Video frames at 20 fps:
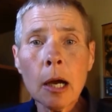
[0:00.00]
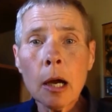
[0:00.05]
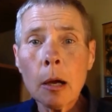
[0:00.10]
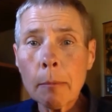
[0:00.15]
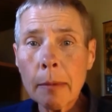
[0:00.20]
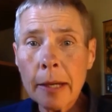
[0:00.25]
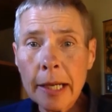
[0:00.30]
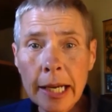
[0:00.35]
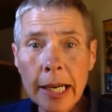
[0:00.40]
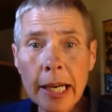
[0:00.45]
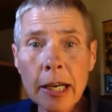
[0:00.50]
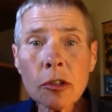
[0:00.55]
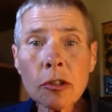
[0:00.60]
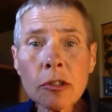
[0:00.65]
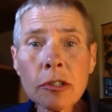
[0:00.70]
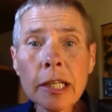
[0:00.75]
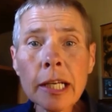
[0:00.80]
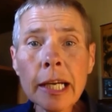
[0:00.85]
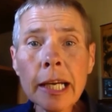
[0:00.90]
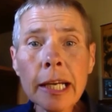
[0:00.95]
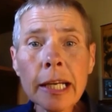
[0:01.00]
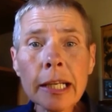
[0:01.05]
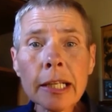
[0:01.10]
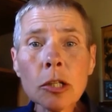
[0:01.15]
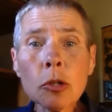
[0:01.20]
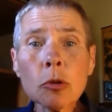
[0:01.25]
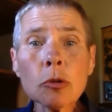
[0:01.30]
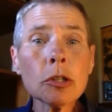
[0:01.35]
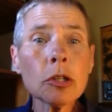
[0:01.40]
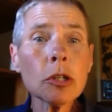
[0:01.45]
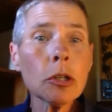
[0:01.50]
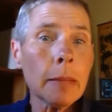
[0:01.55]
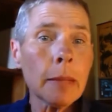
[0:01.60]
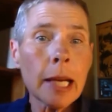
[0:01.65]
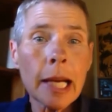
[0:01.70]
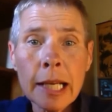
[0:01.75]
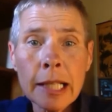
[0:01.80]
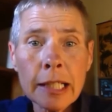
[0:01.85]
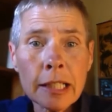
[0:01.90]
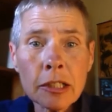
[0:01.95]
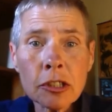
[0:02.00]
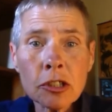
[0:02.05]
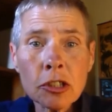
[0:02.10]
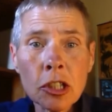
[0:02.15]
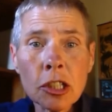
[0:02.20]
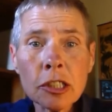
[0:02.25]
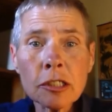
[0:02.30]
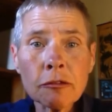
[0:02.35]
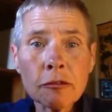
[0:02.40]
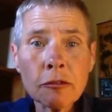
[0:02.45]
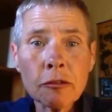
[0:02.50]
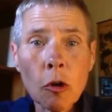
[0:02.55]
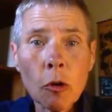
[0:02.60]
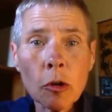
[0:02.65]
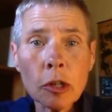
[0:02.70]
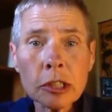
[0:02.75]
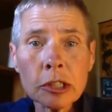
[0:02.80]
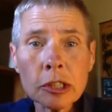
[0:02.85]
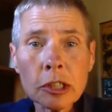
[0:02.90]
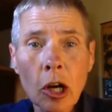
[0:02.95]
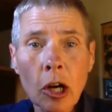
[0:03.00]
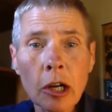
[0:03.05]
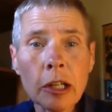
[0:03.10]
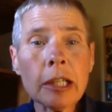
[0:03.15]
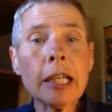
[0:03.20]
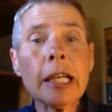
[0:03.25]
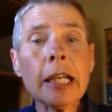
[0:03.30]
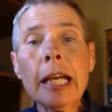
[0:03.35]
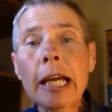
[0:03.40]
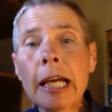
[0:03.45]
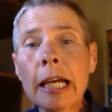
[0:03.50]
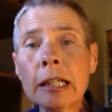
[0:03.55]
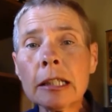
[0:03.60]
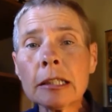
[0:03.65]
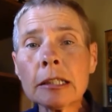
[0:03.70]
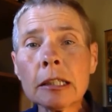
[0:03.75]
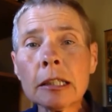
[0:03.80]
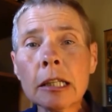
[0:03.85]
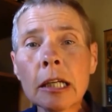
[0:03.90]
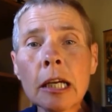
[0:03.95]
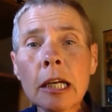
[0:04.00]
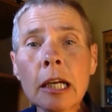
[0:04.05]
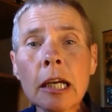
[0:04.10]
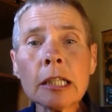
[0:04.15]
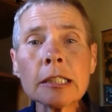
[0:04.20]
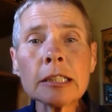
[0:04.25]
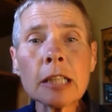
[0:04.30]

But here's the key: YouTube isn't just focused on clicks, it's